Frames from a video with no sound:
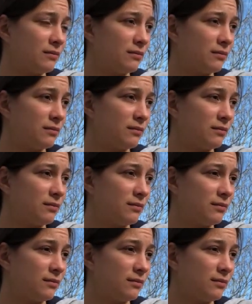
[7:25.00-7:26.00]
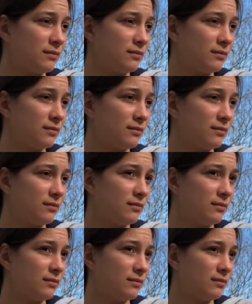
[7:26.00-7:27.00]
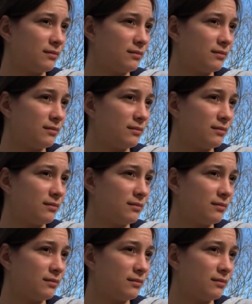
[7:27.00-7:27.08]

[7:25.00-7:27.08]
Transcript: No one is speaking in this clip.